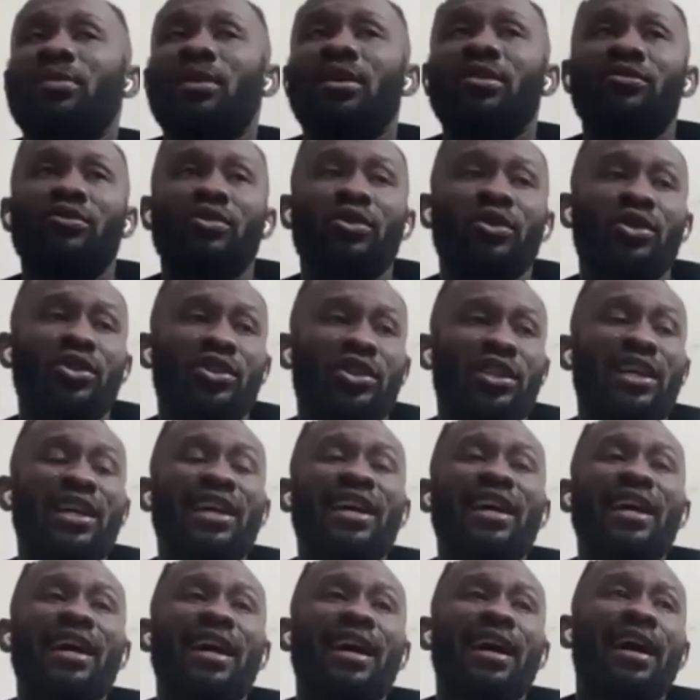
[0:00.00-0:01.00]
you're not speaking for
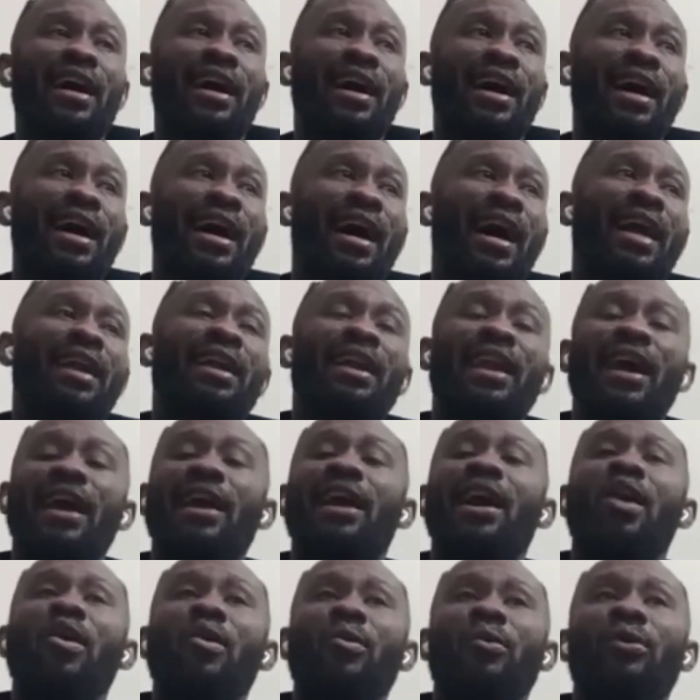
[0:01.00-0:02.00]
us. And
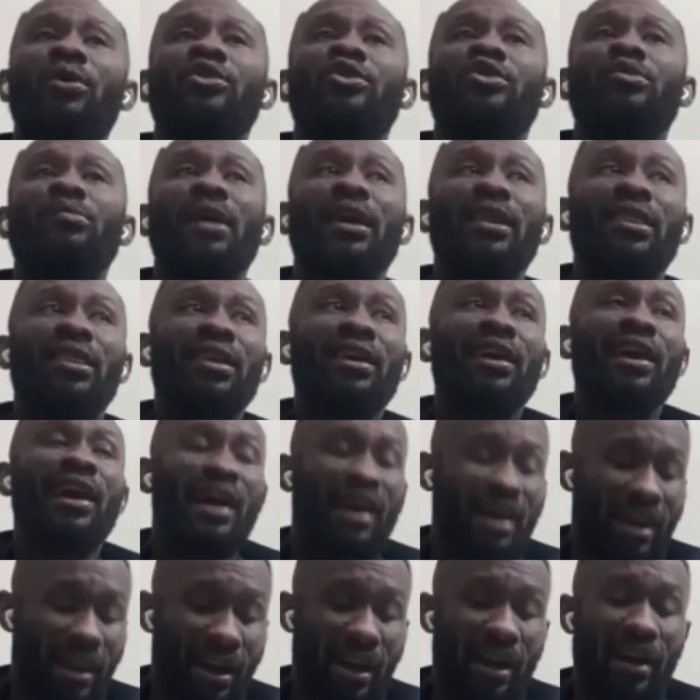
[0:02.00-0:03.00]
like I always do my
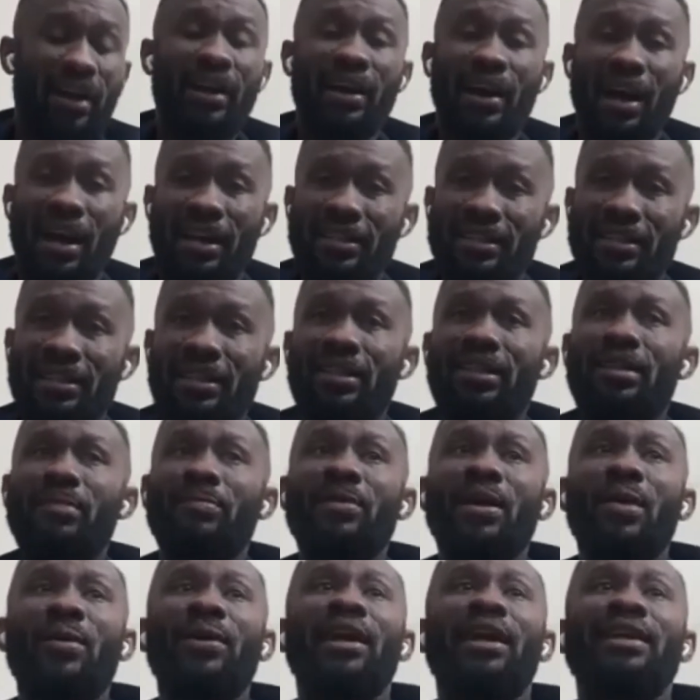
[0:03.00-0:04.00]
thing, I sit
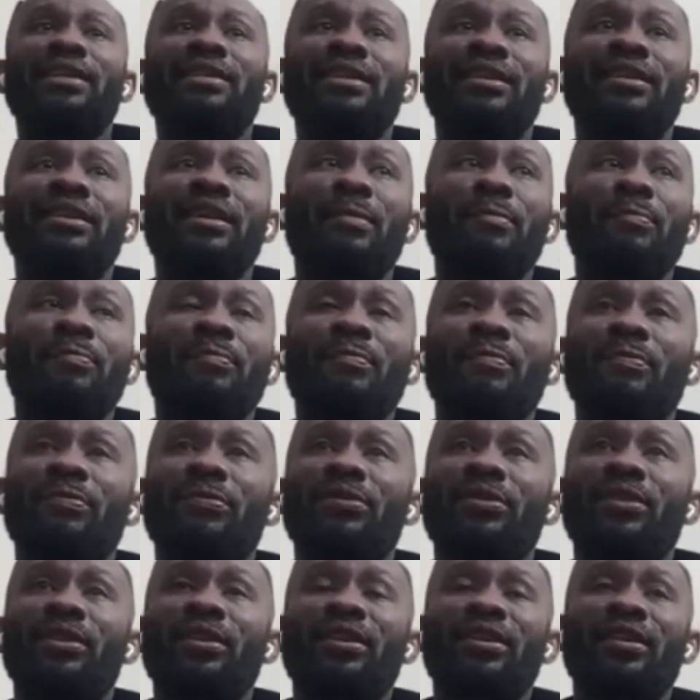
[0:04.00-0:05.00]
them down and I tell them
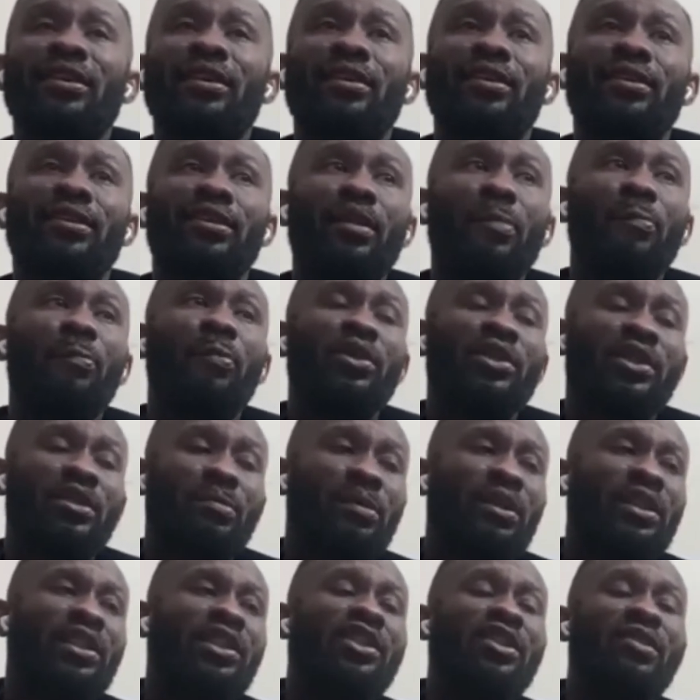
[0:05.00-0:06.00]
the
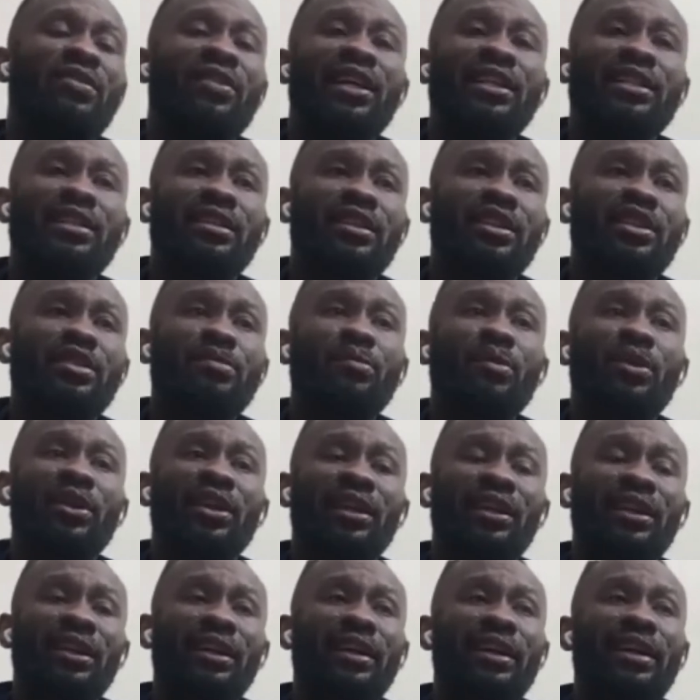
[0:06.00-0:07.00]
possibilities of getting this
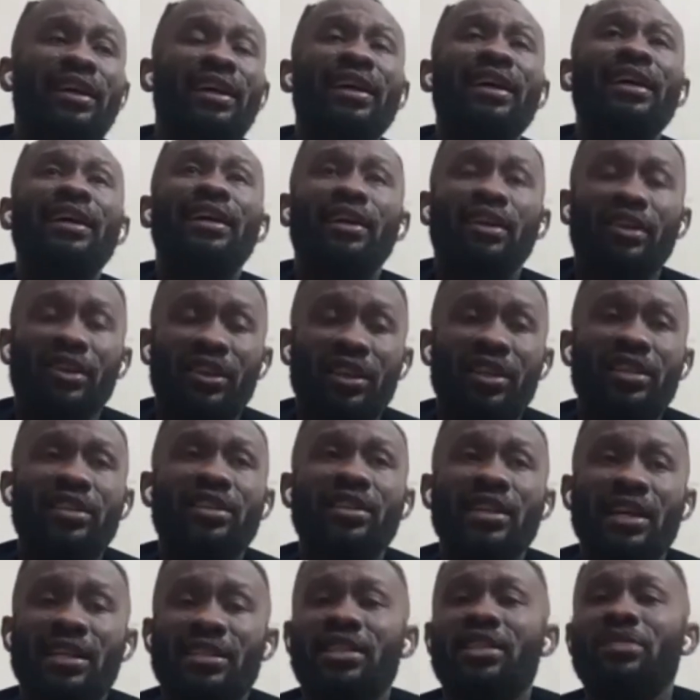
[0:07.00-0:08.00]
money.
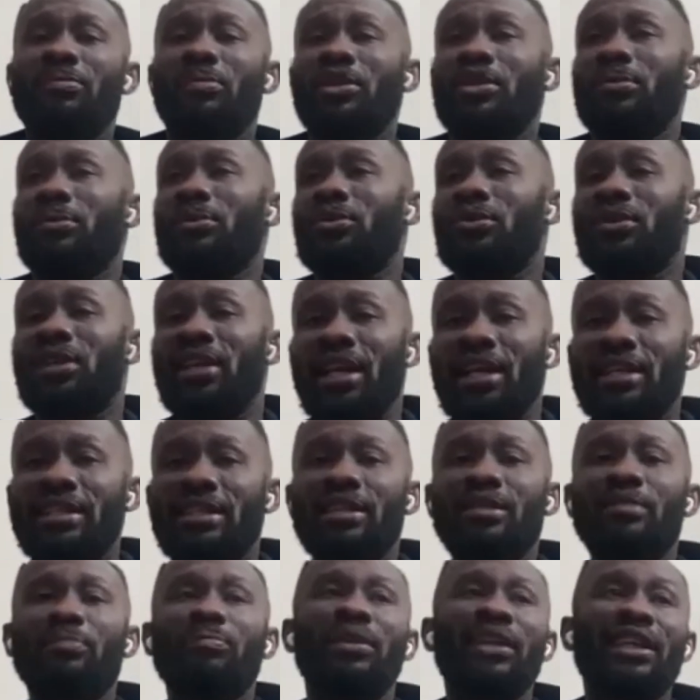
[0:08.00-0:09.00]
Yes, it's possible to
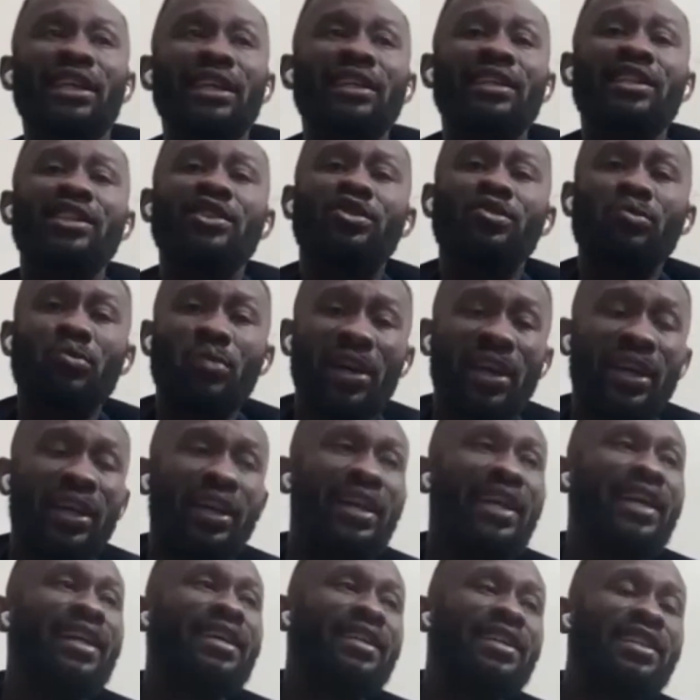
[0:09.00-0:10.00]
get it, but in this
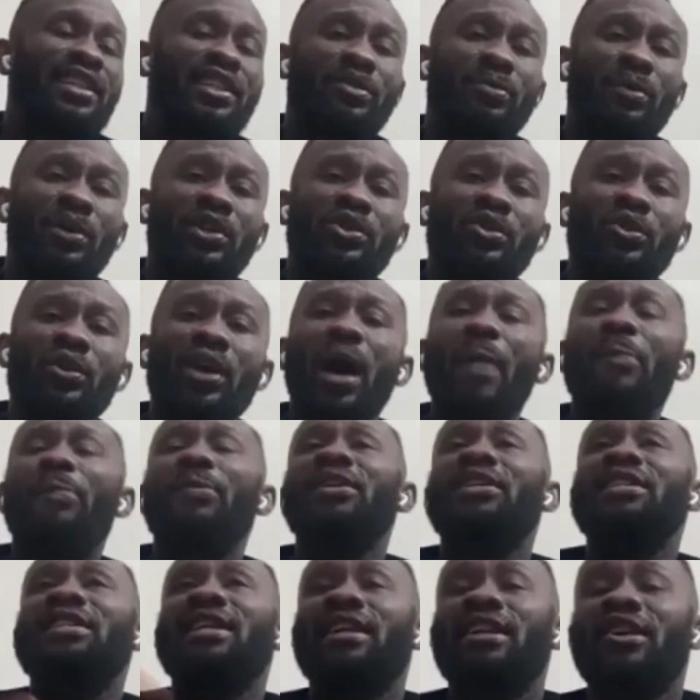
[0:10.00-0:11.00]
way, this is what is going to
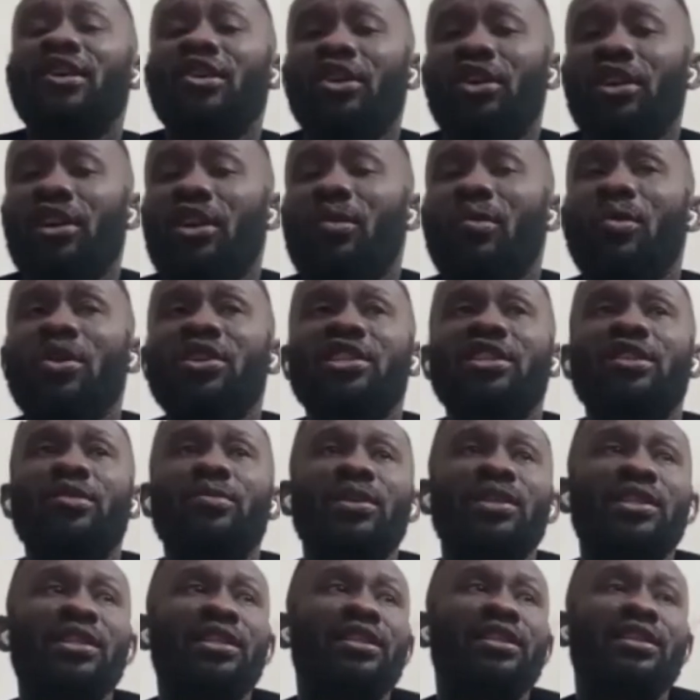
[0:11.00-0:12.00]
happen. These are the
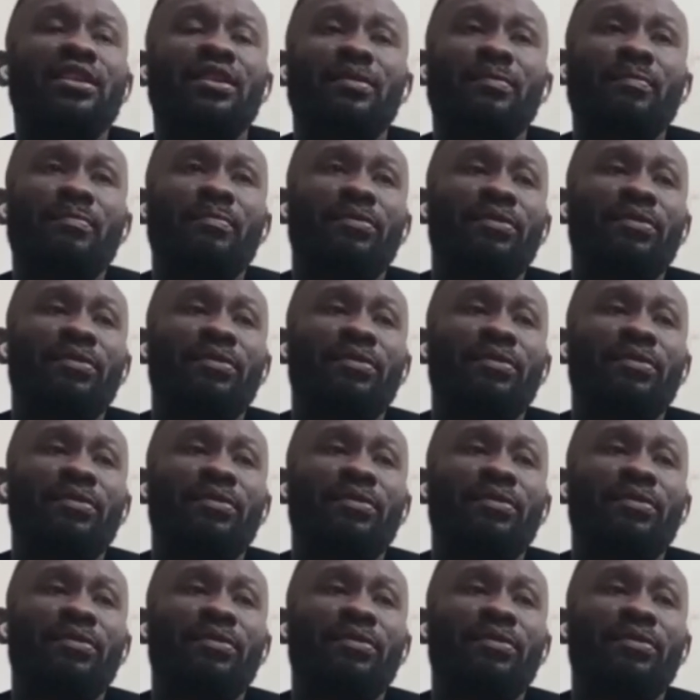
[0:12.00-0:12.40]
consequences.